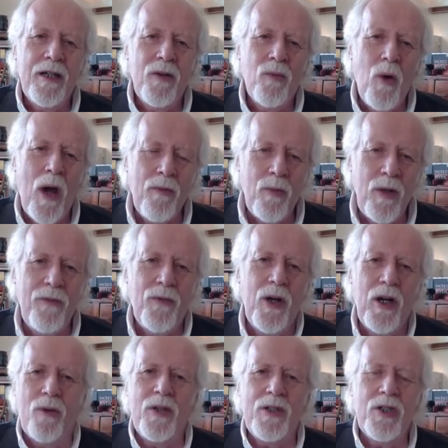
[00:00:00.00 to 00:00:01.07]
when we've
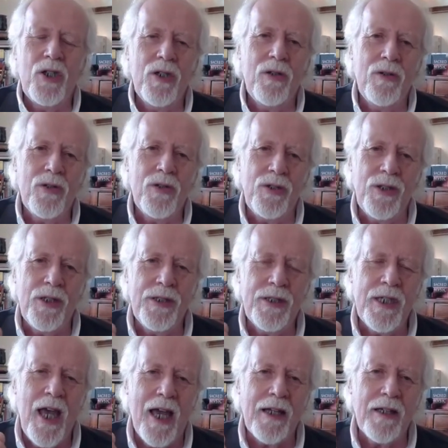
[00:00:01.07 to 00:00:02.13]
worked with children, the
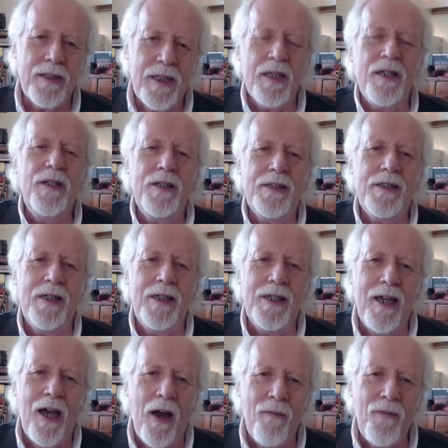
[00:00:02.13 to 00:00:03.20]

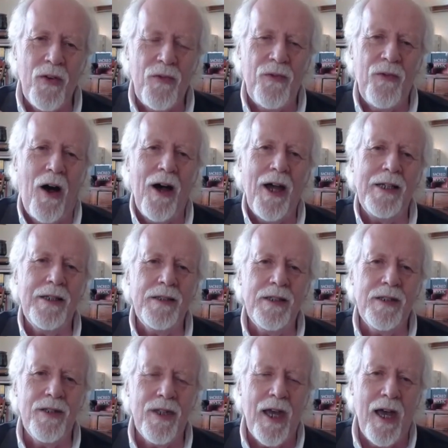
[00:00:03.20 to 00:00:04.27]
tactility of the find to them.